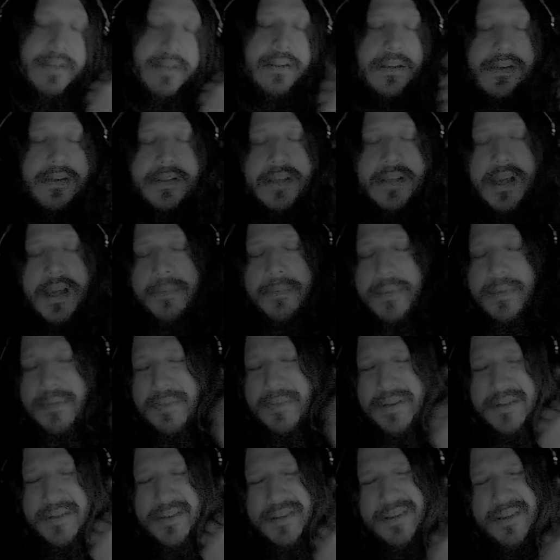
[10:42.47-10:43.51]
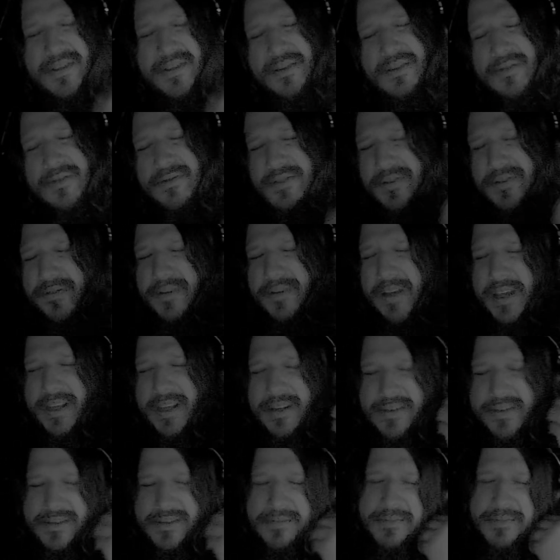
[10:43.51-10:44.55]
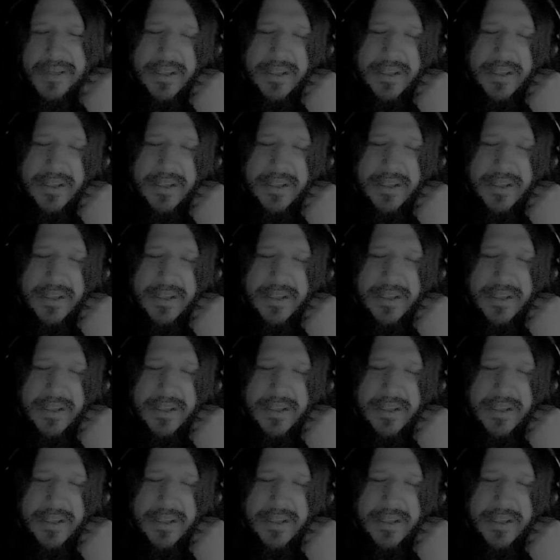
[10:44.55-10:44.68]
things happen, but it's just so strange to me.